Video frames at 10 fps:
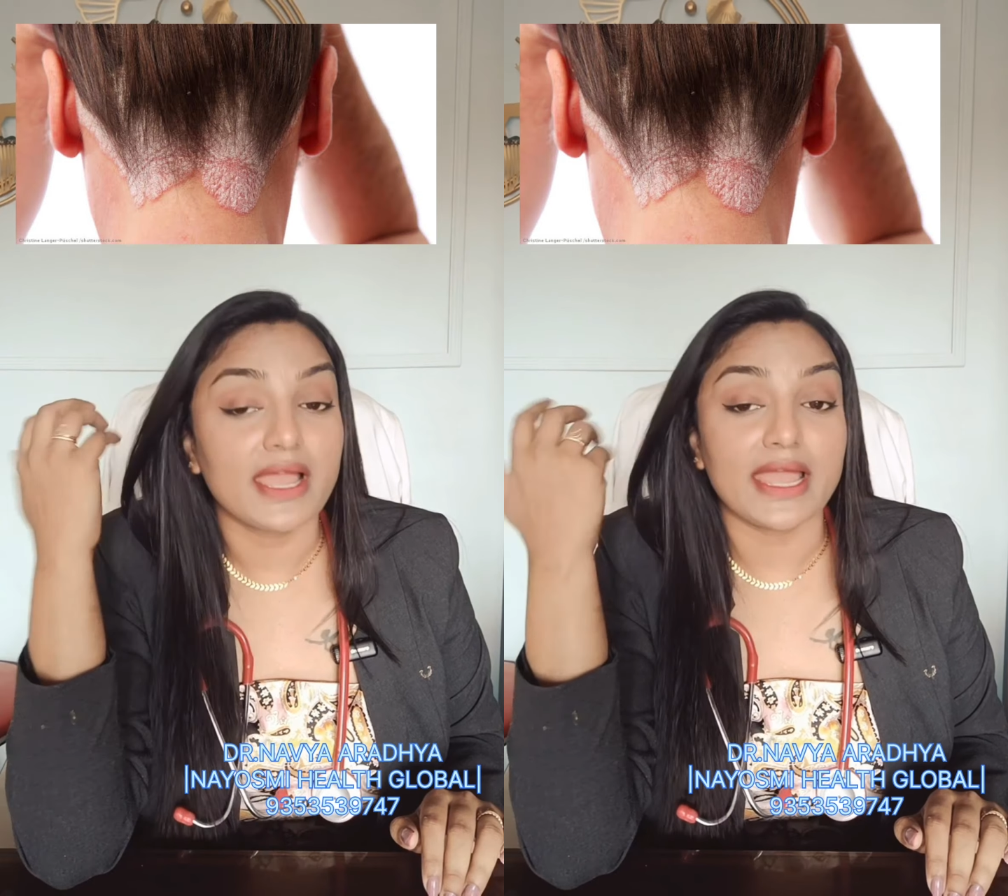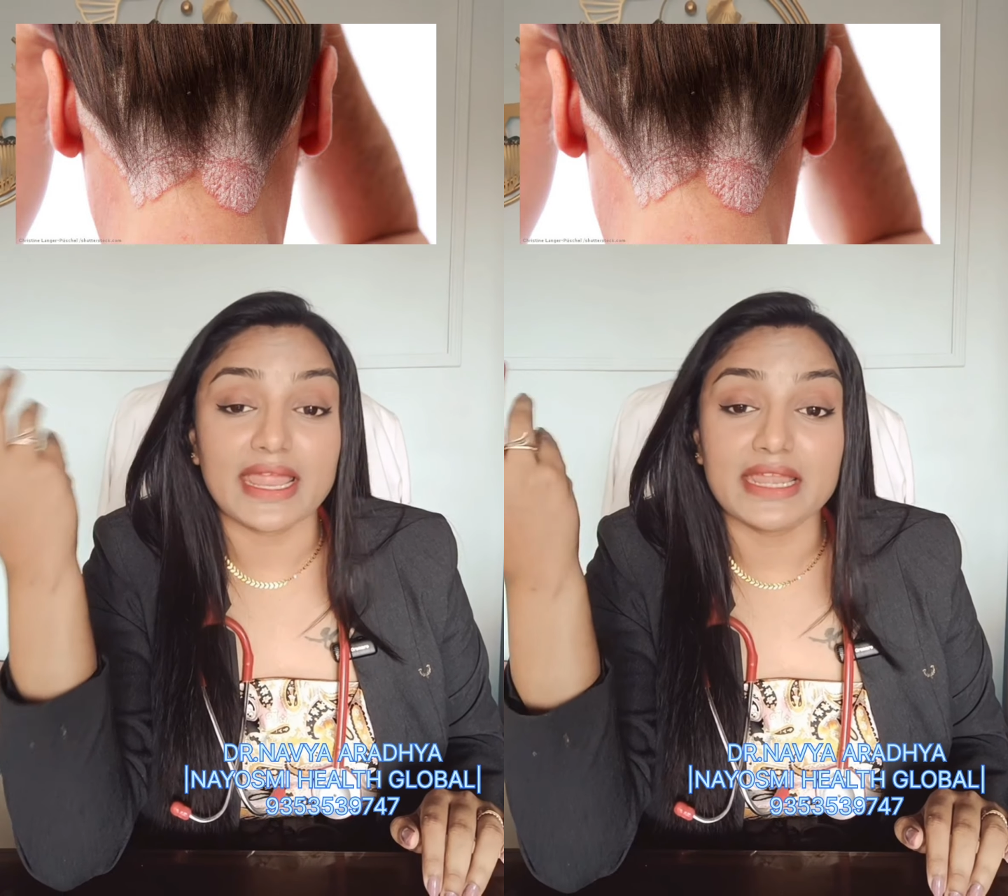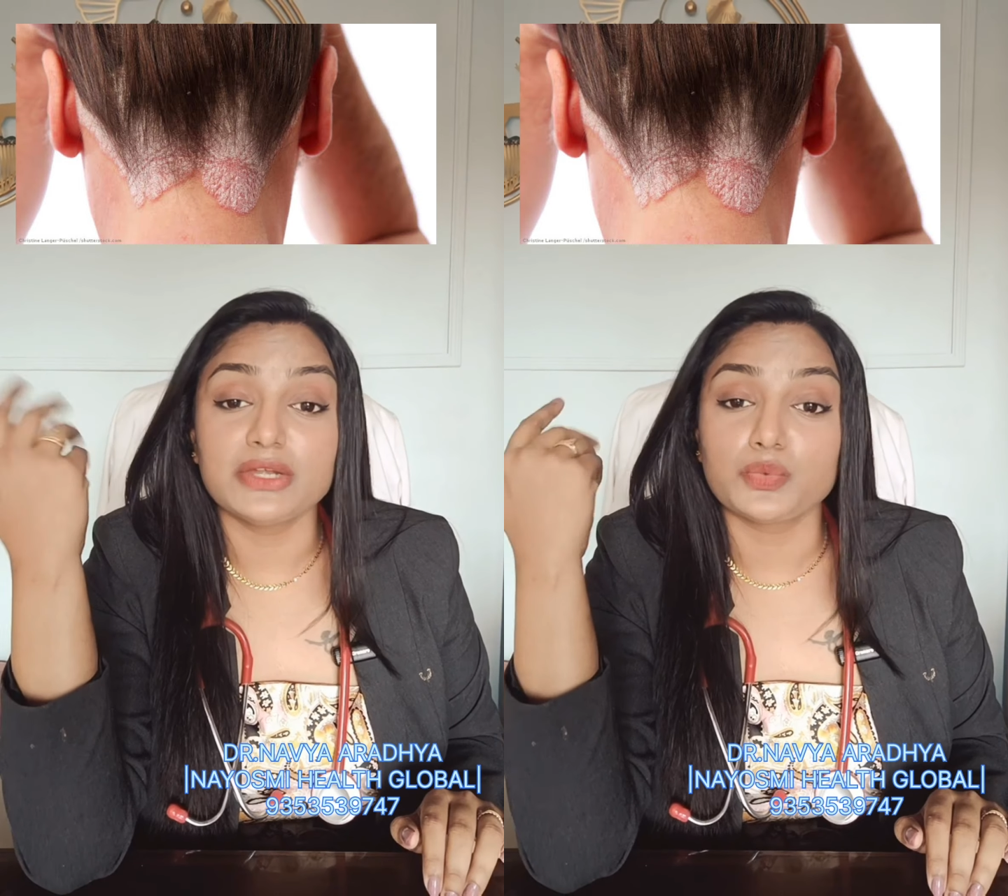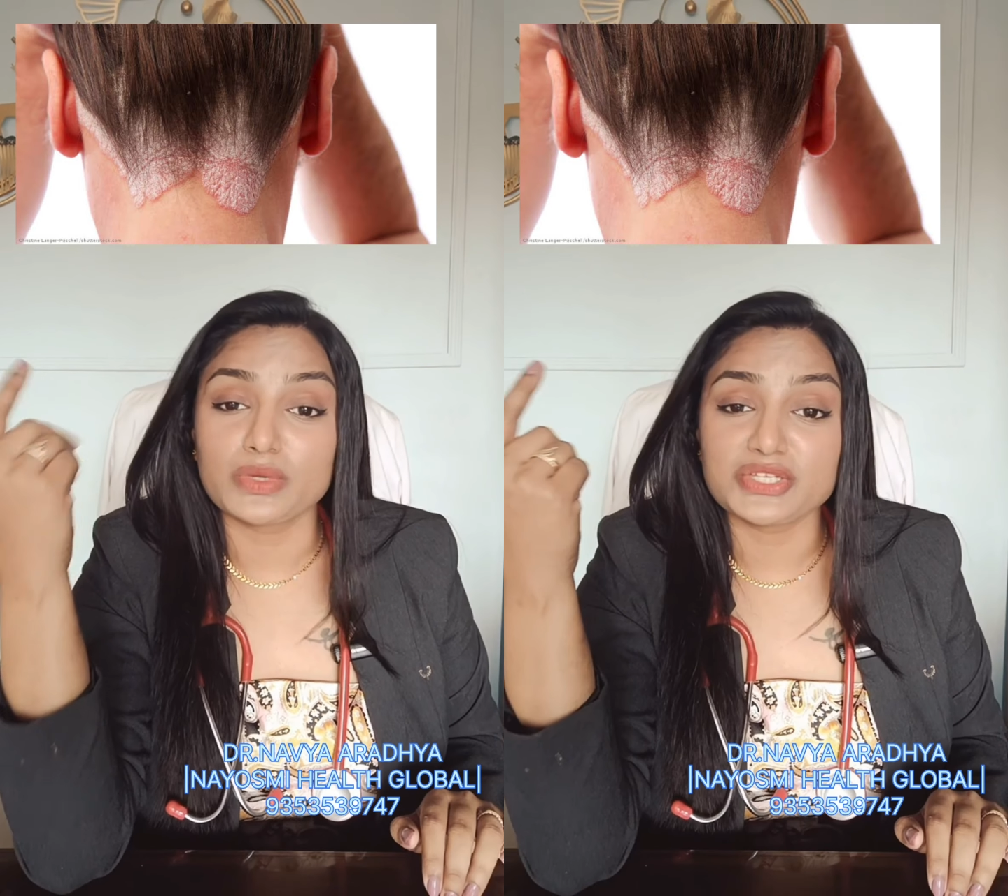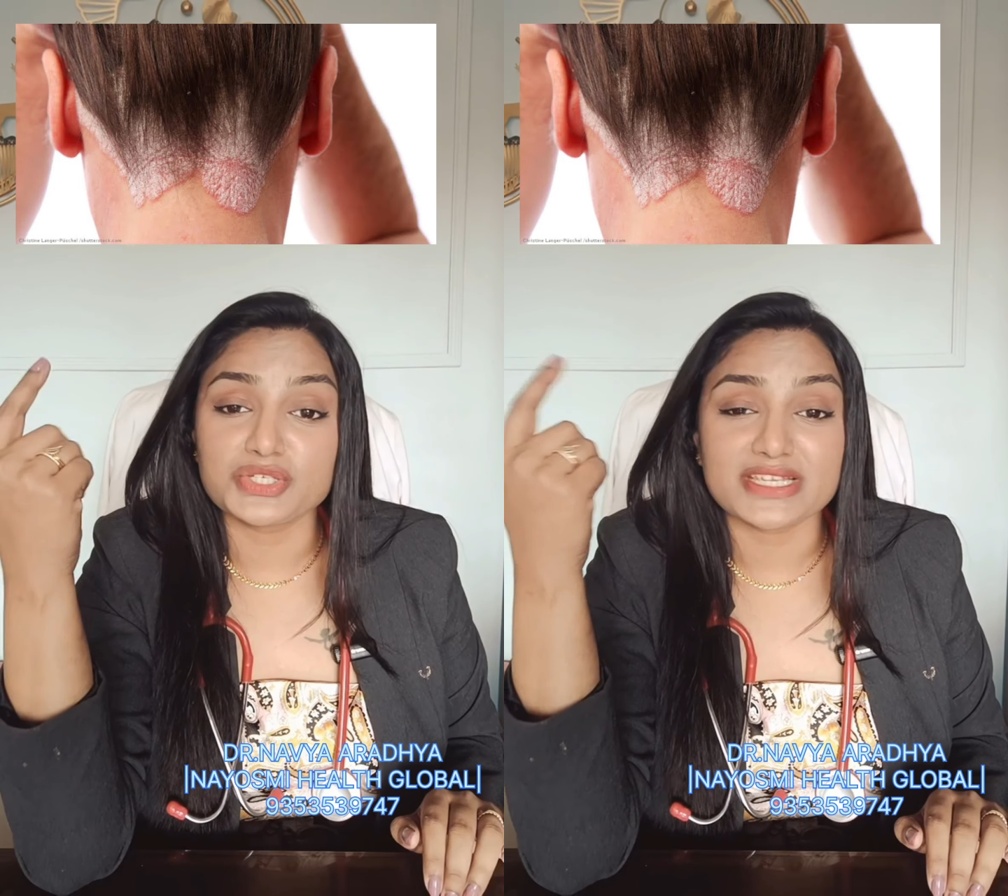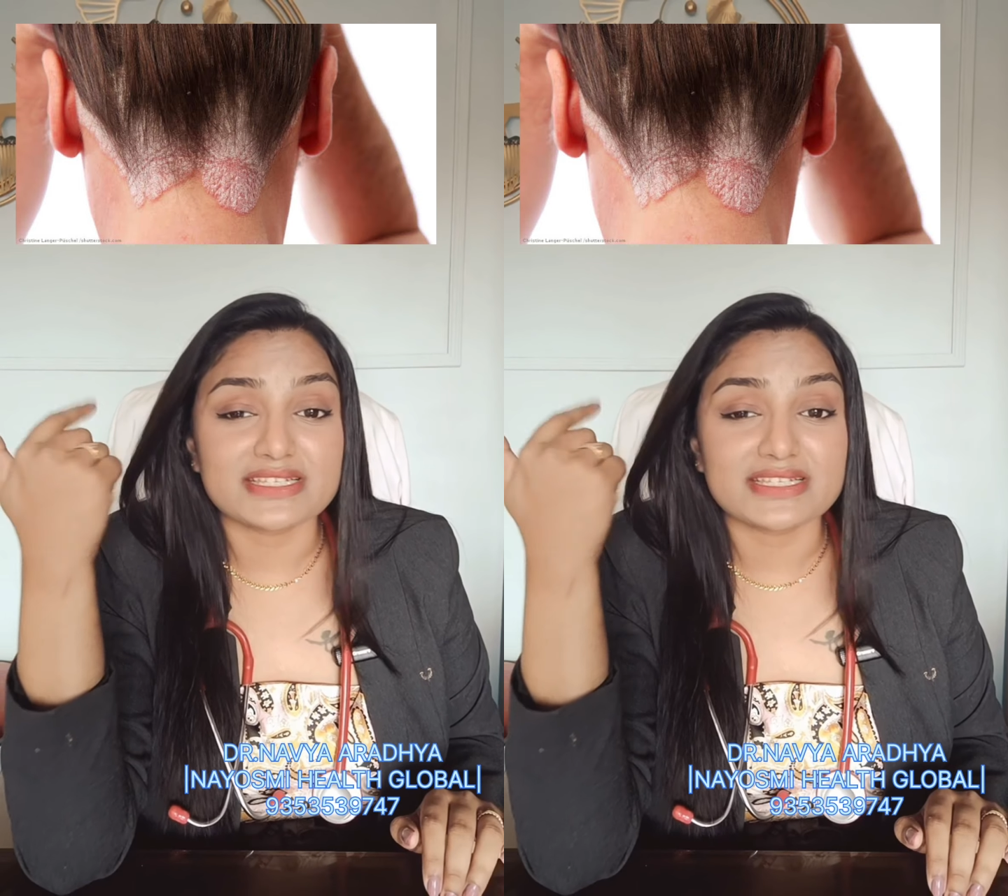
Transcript: and which